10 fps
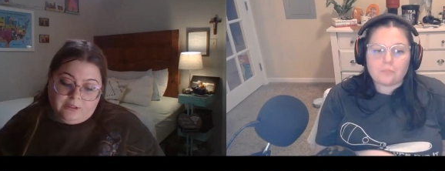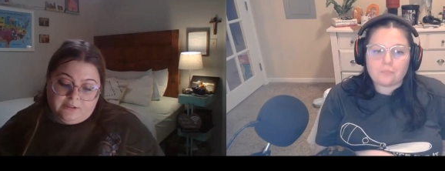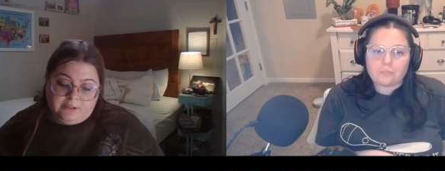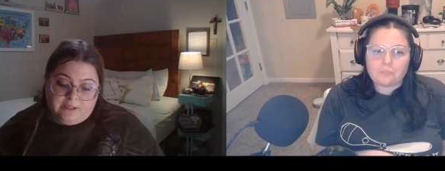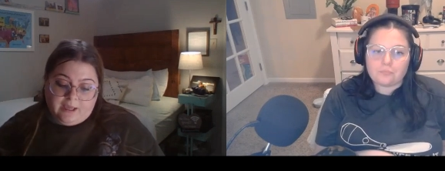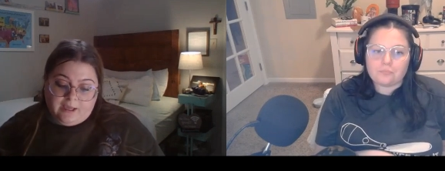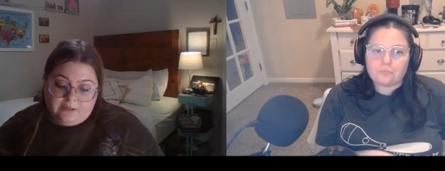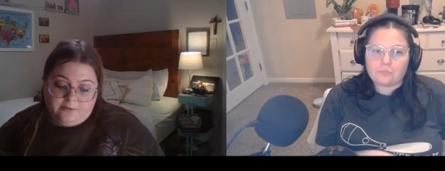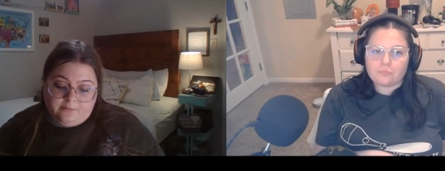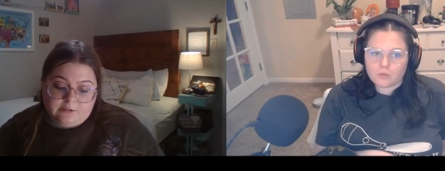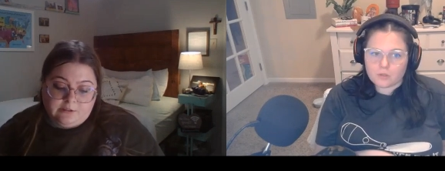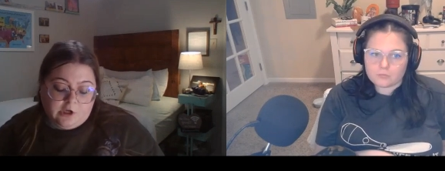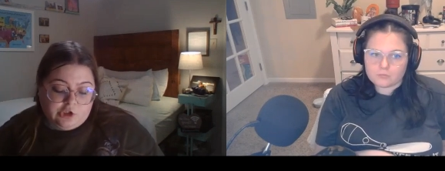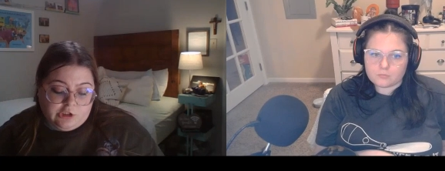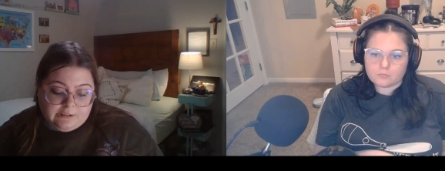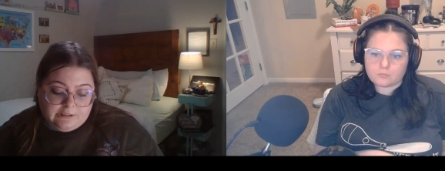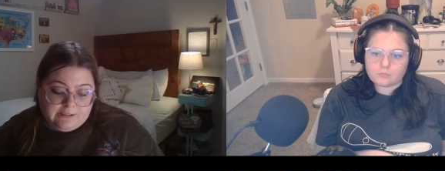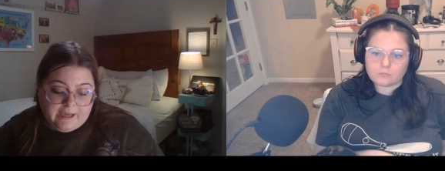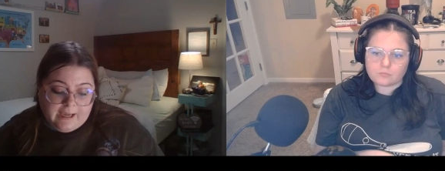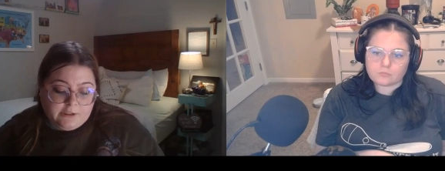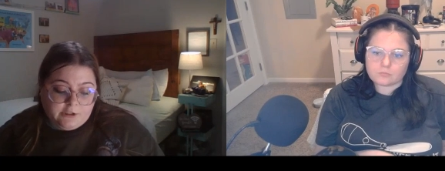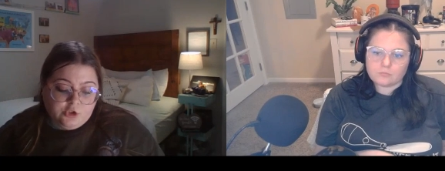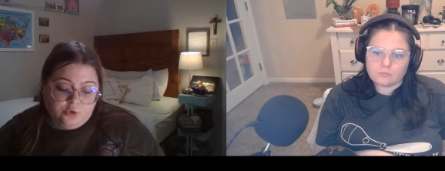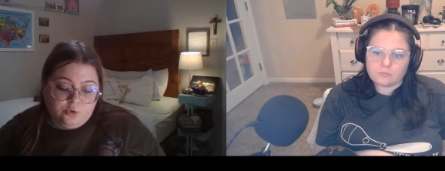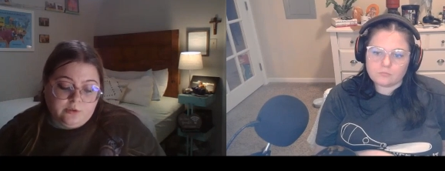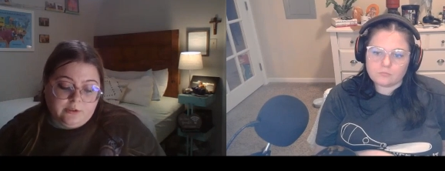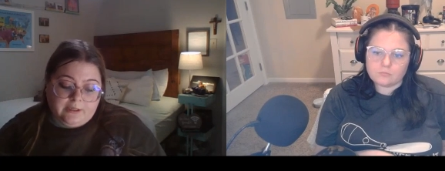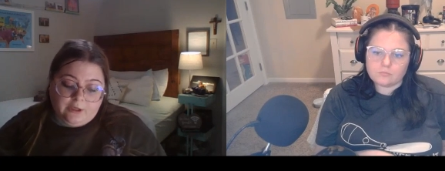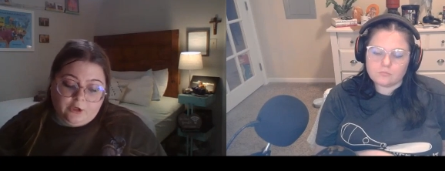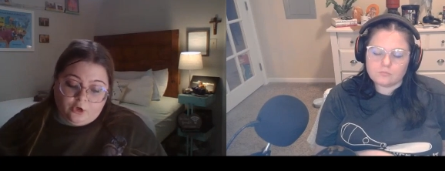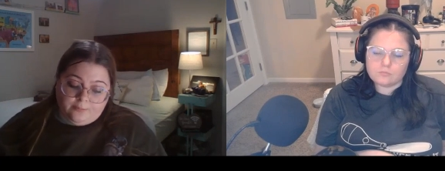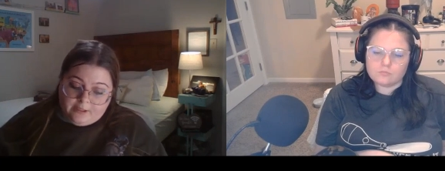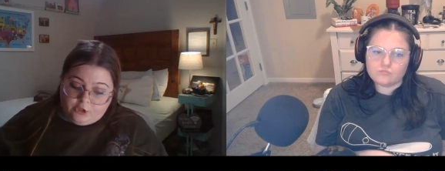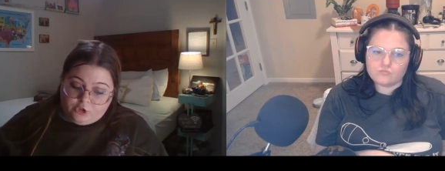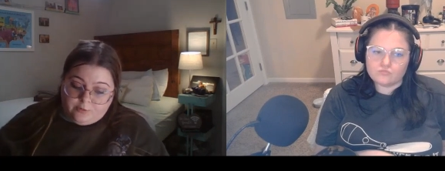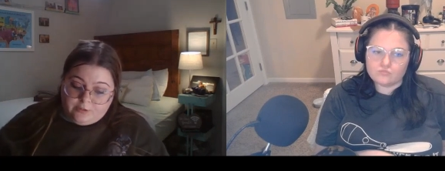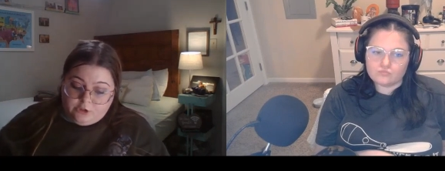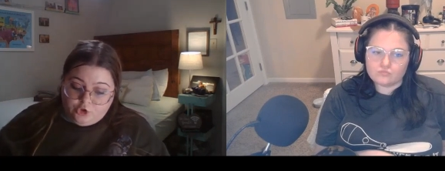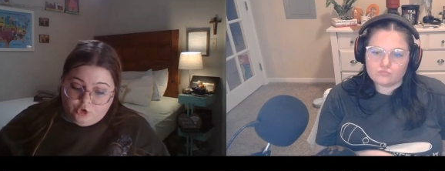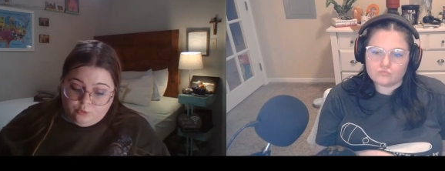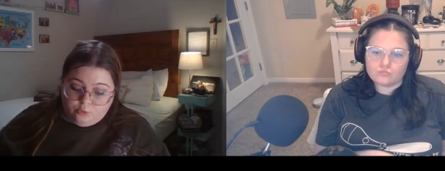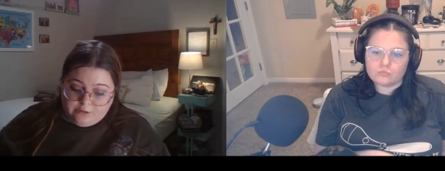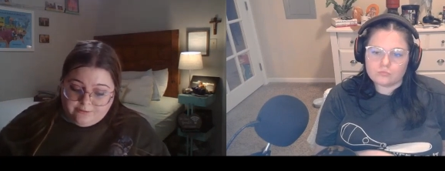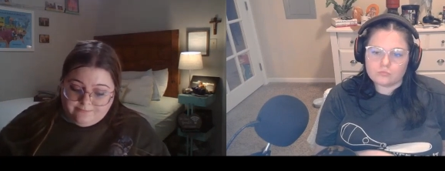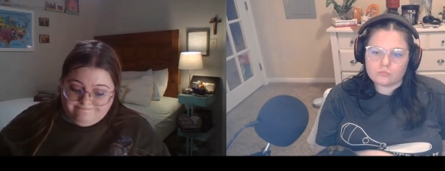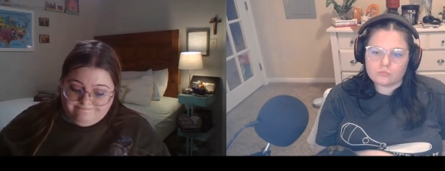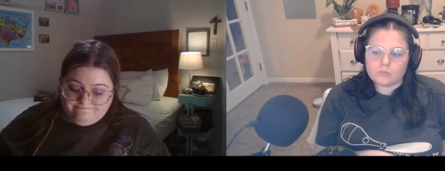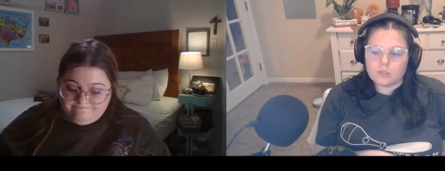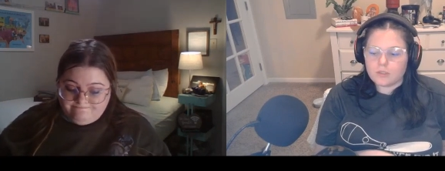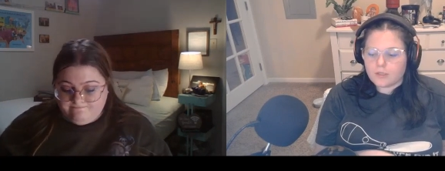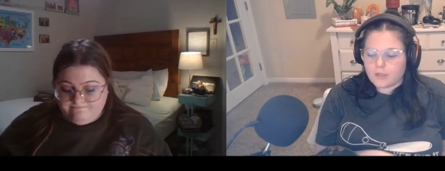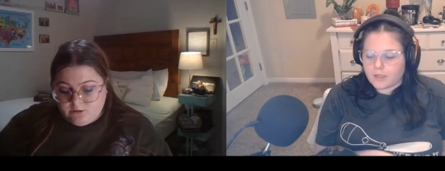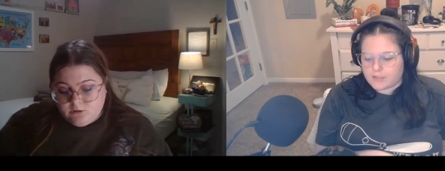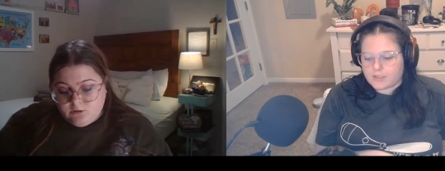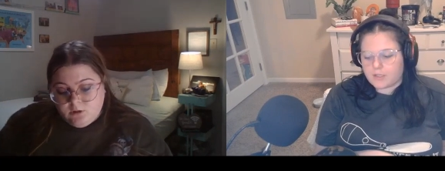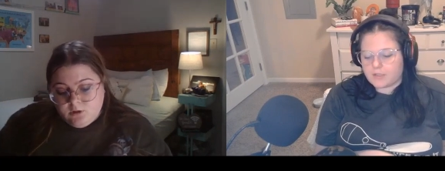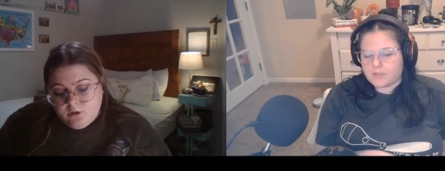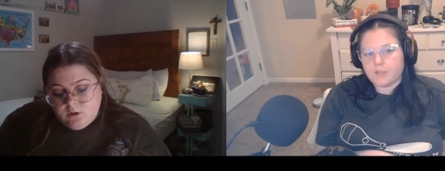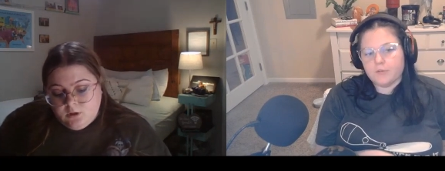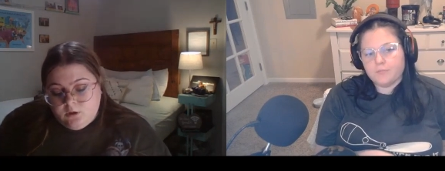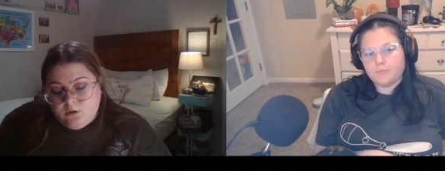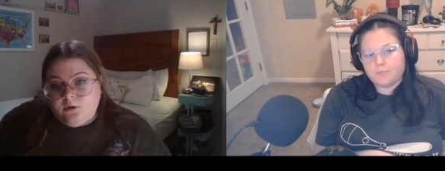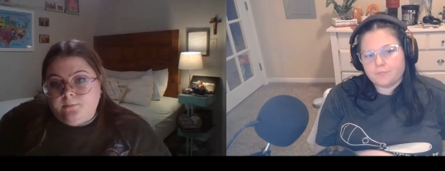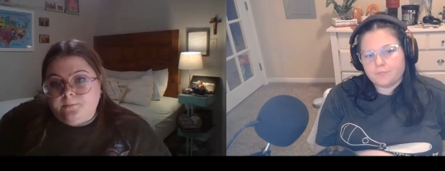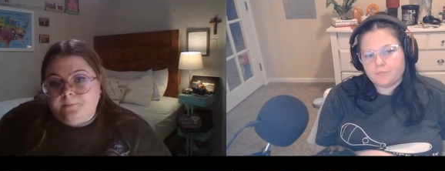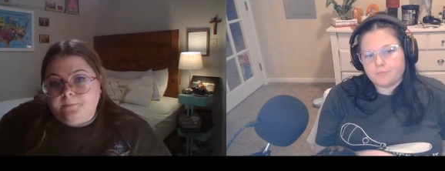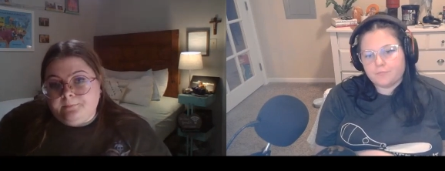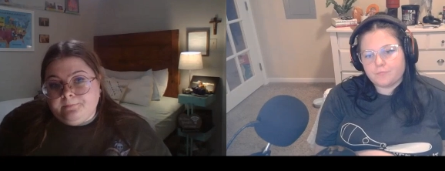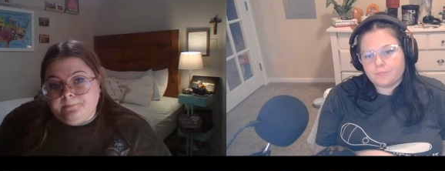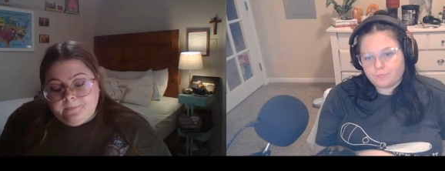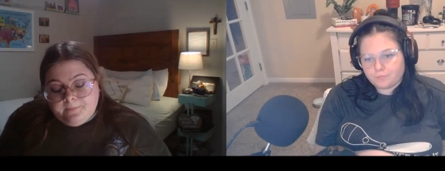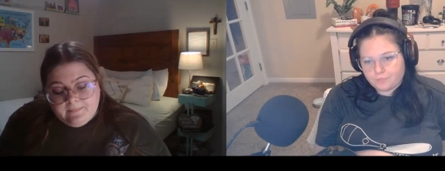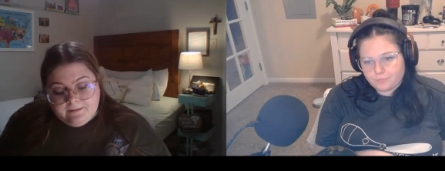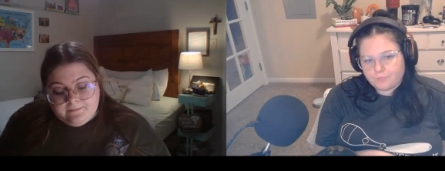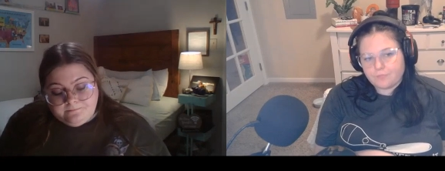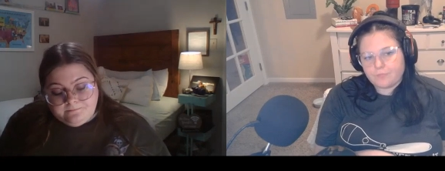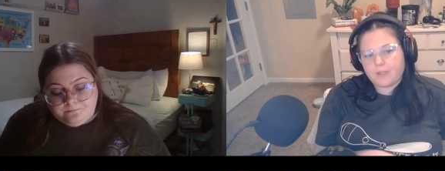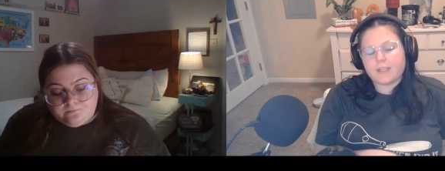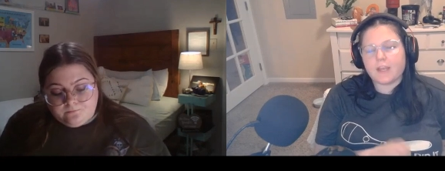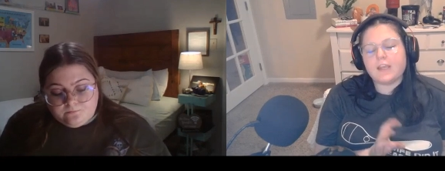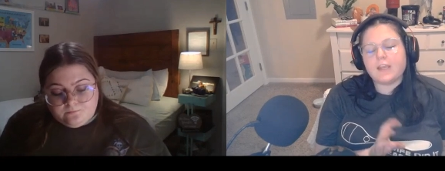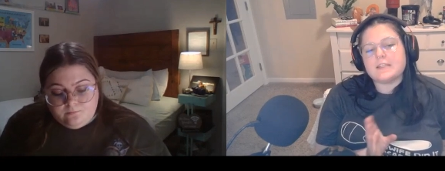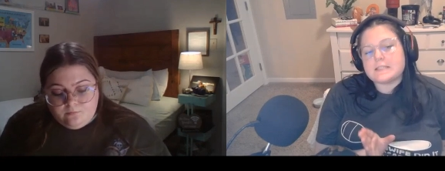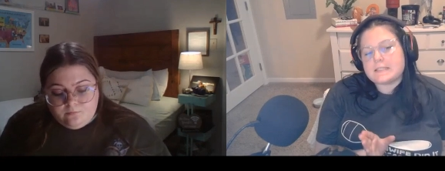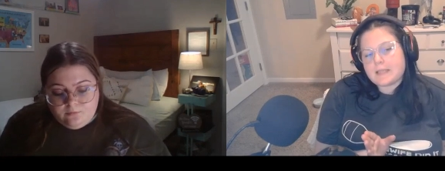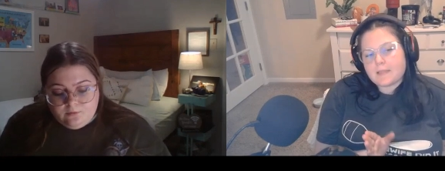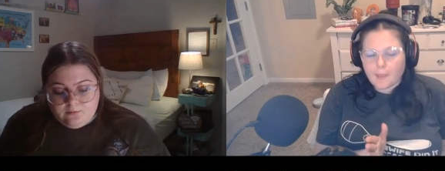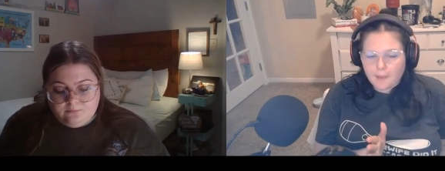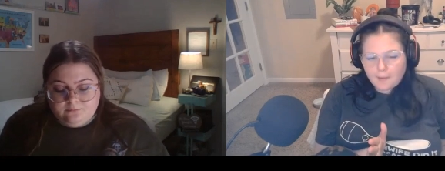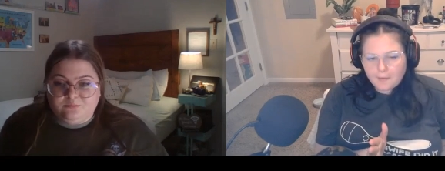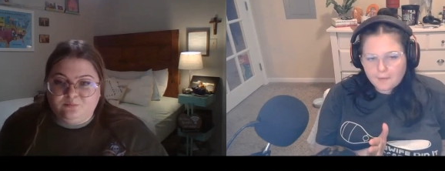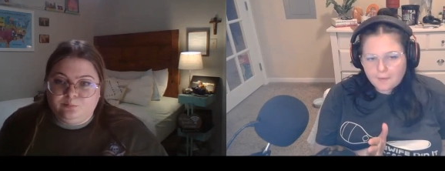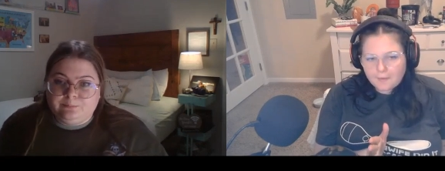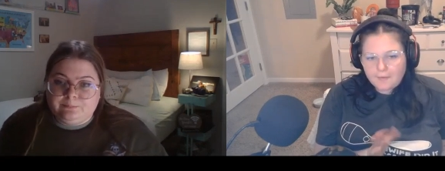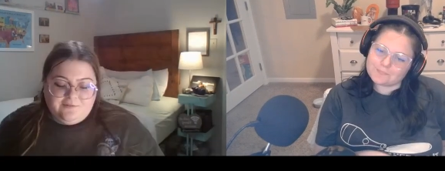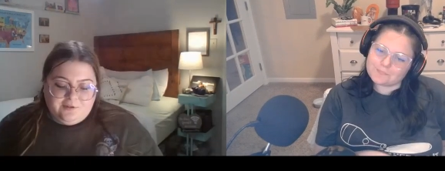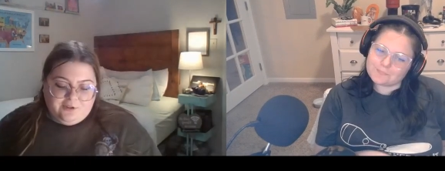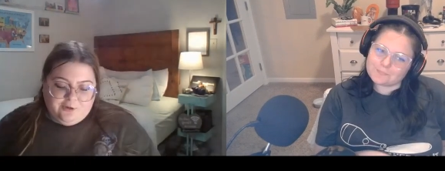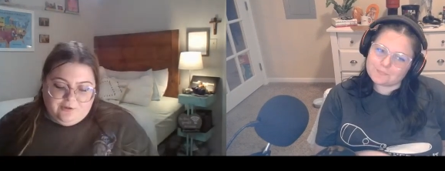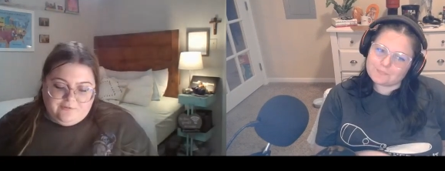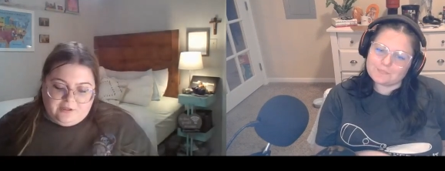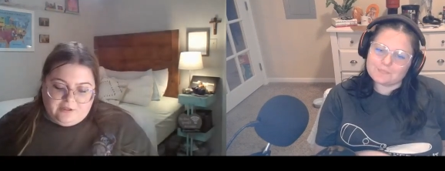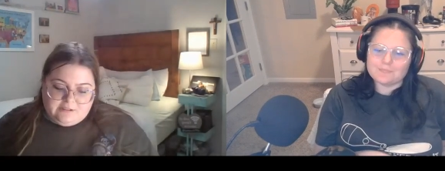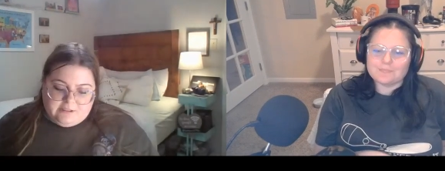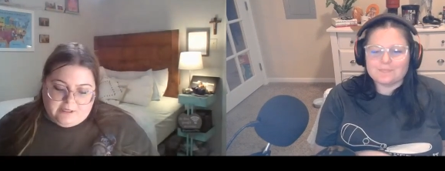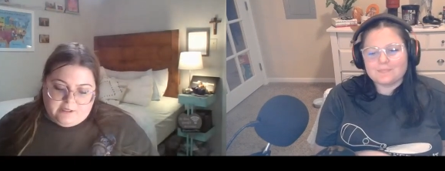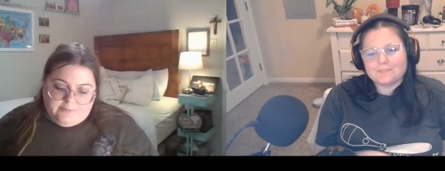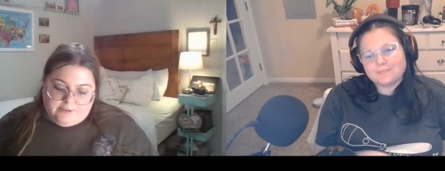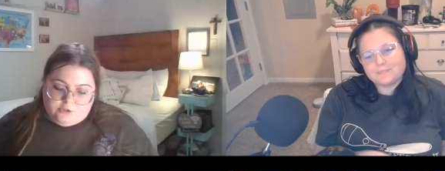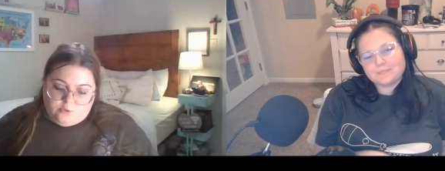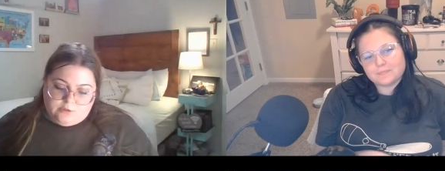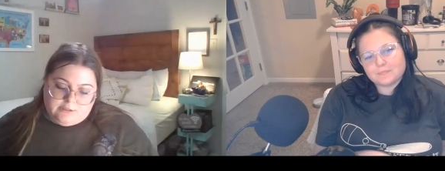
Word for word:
Speaker 1: him because he had a misogynistic attitude and anger management issues.
Speaker 2: I'd say so.
Speaker 1: Mm-hmm. I can I can see that. Even though Evonitz died by